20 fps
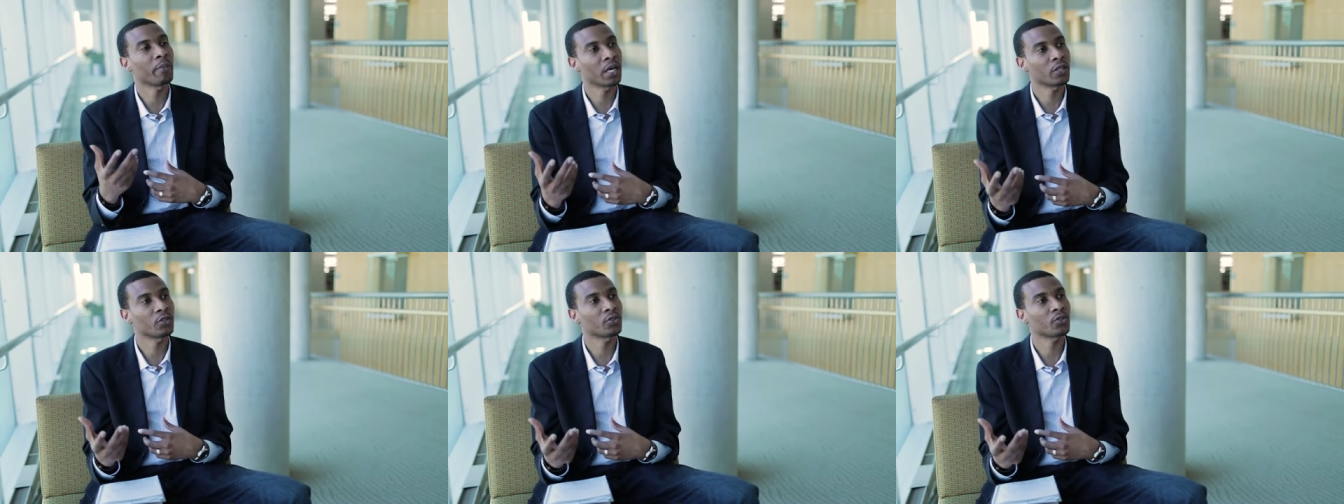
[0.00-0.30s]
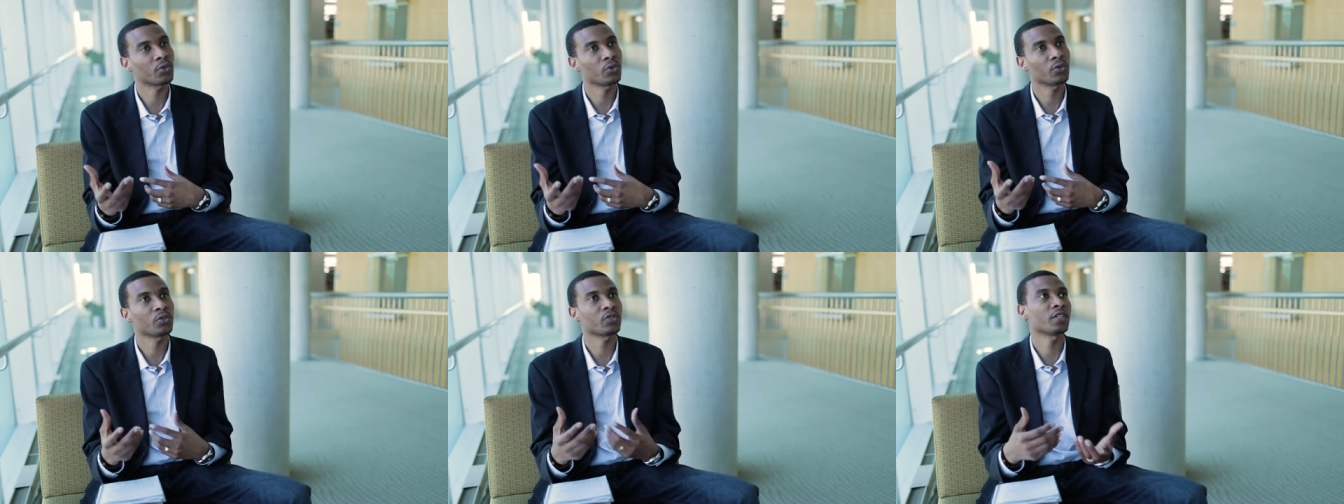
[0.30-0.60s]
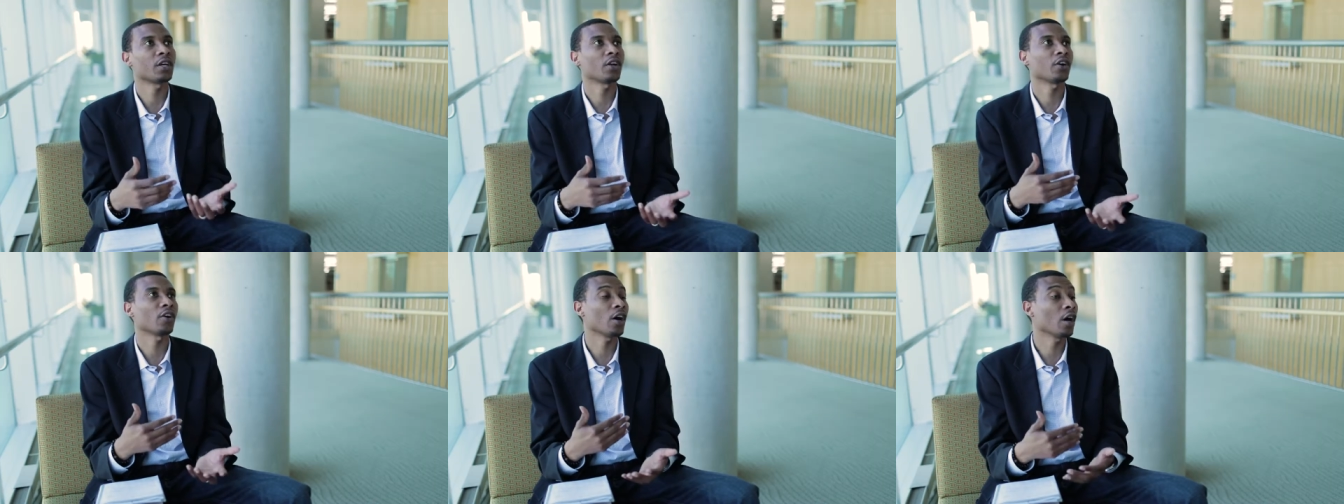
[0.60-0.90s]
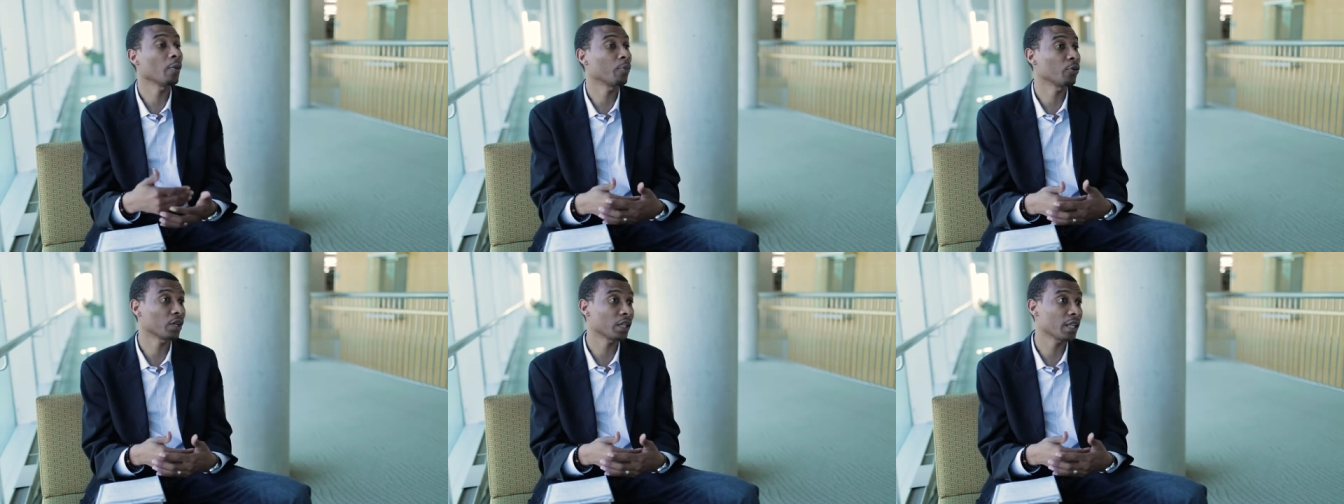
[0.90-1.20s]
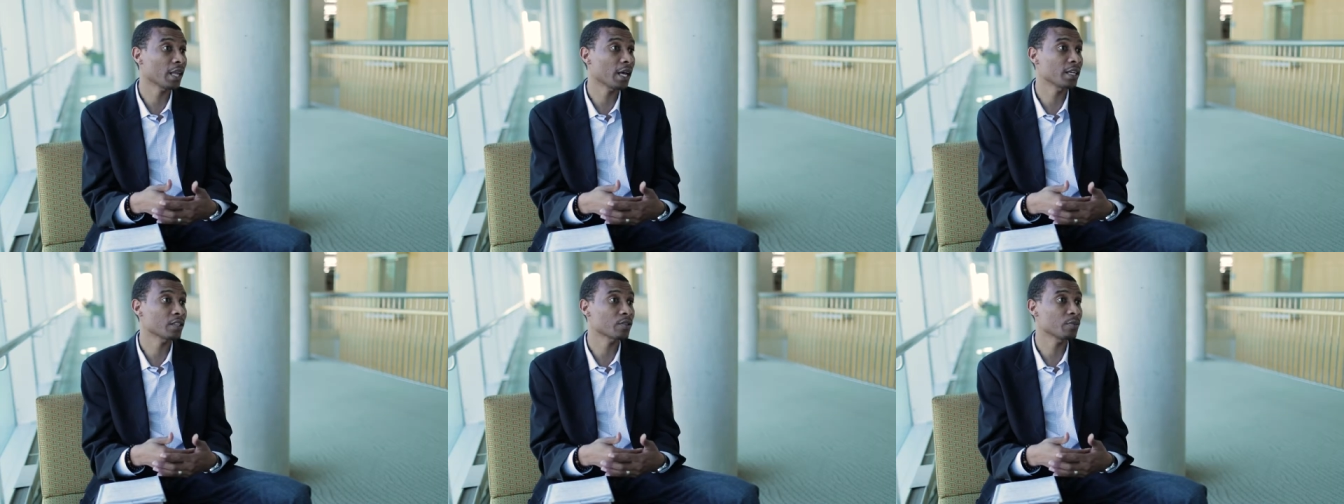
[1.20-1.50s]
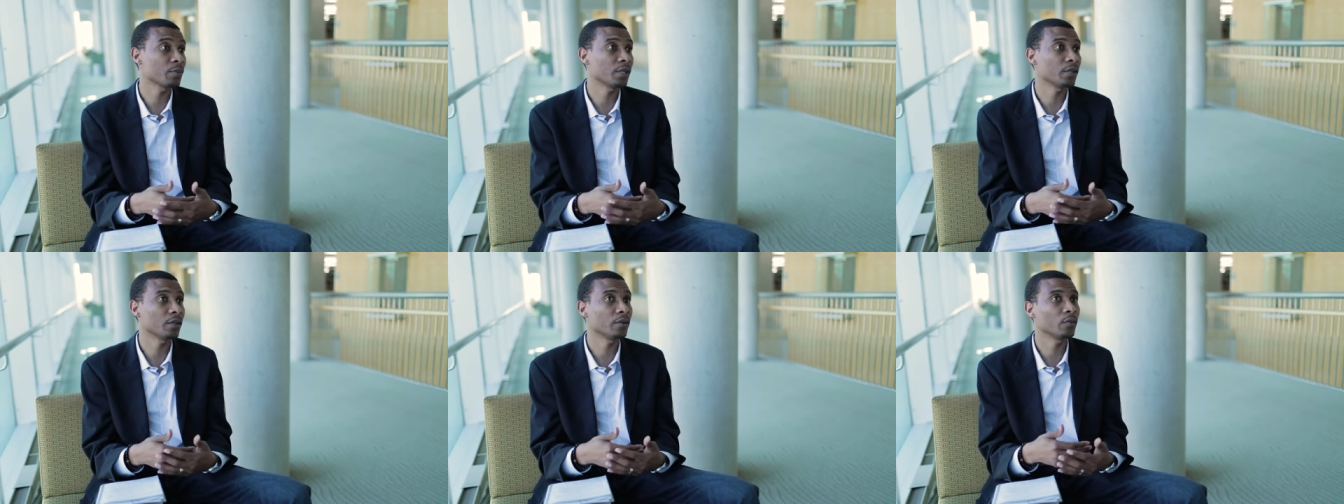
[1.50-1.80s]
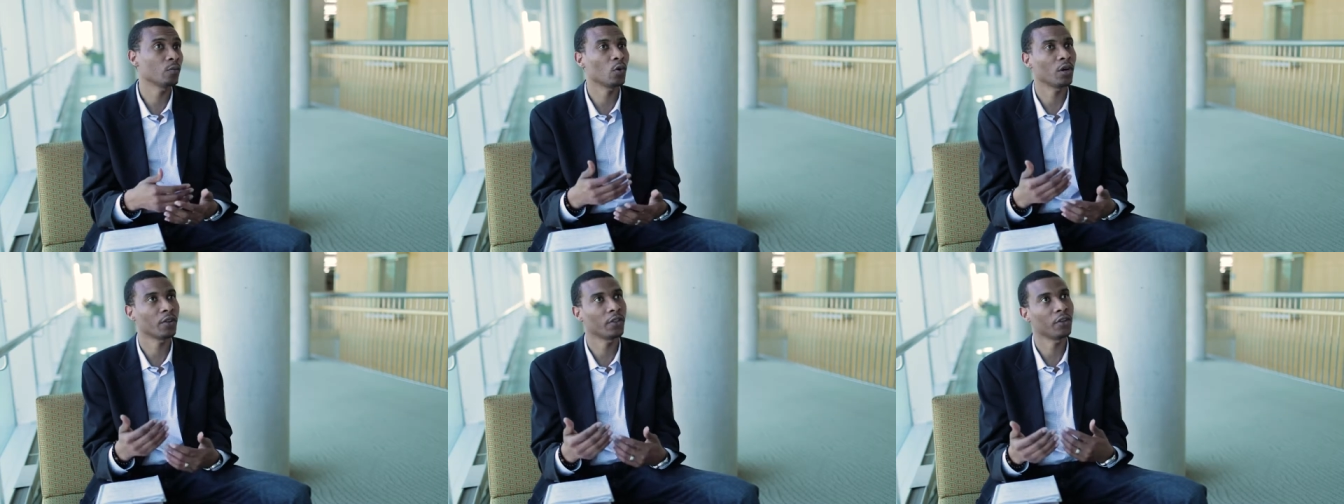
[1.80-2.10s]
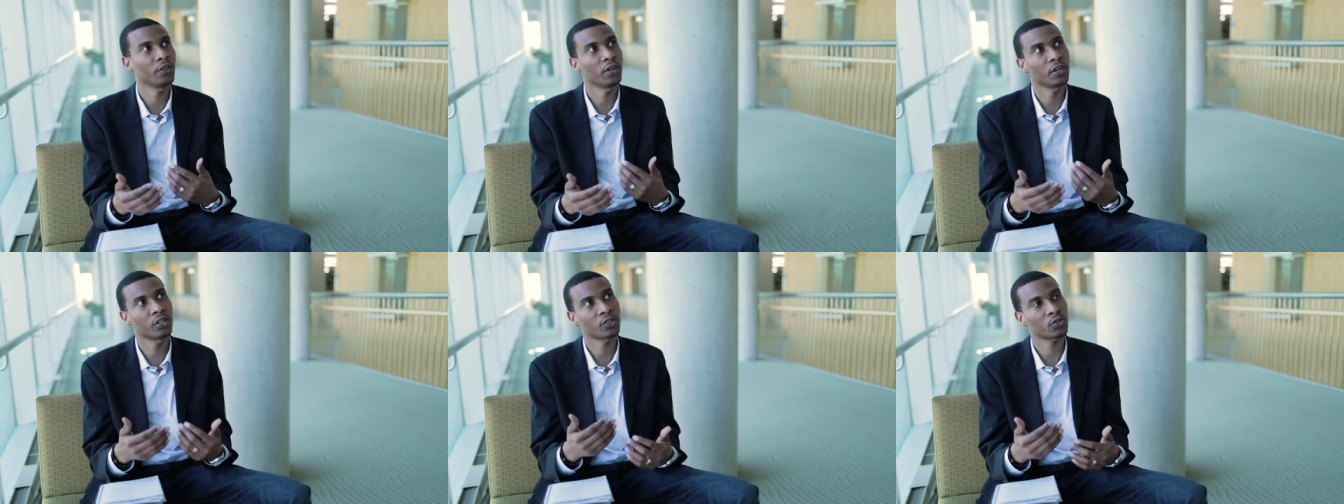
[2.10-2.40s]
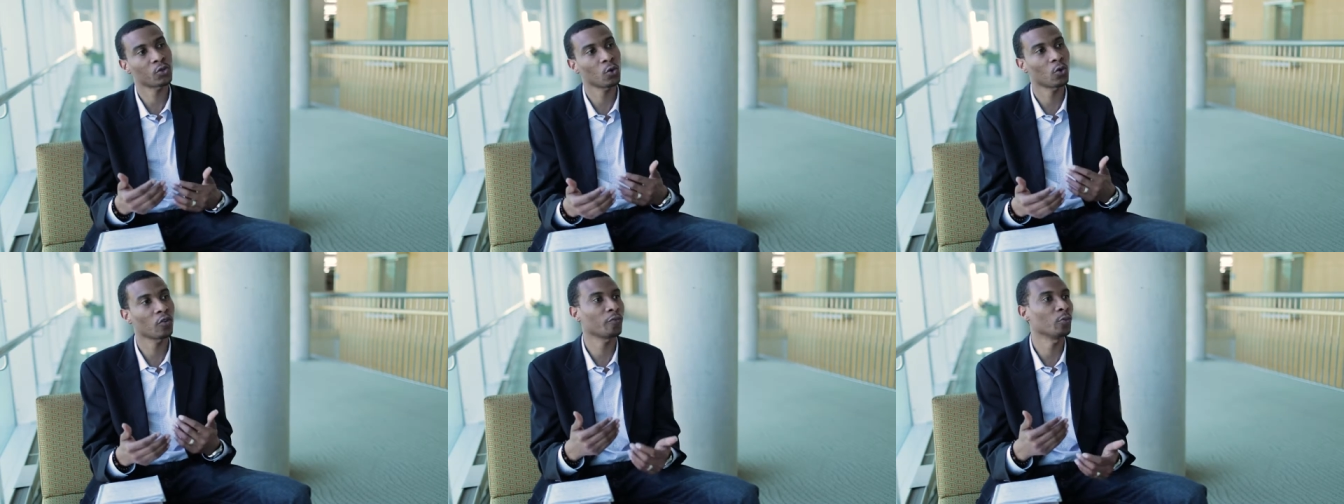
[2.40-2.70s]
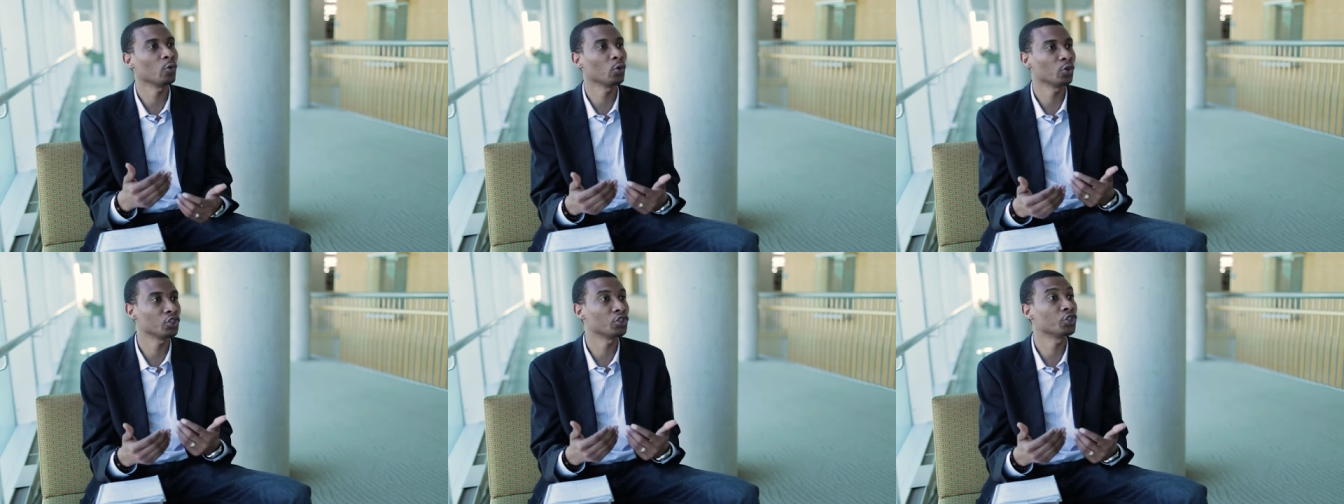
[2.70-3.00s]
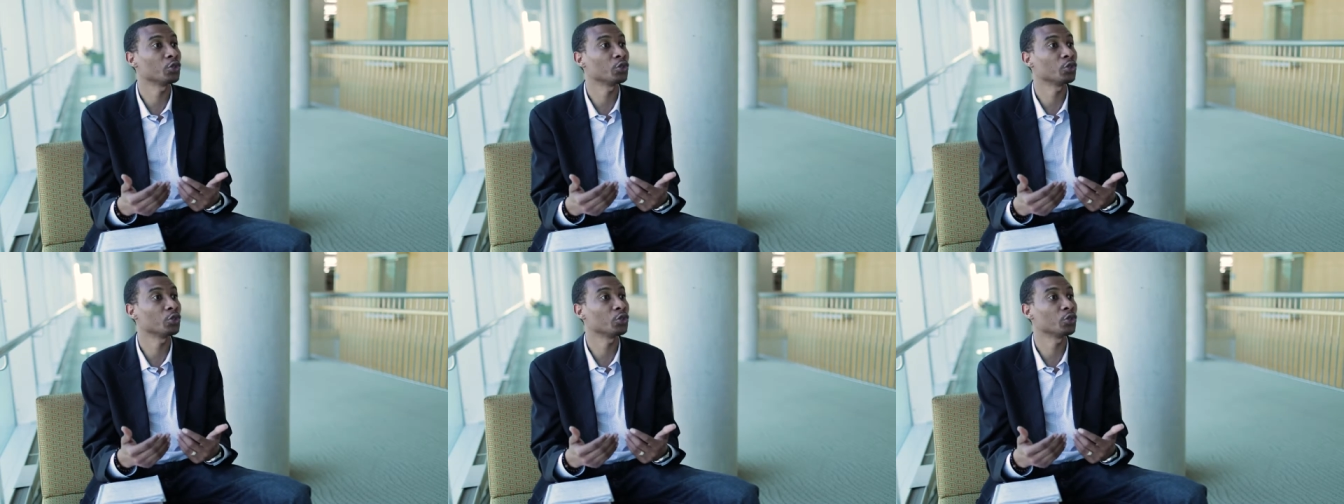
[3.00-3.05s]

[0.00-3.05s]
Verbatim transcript: mentors that are upperclassmen, whether they're sophomore or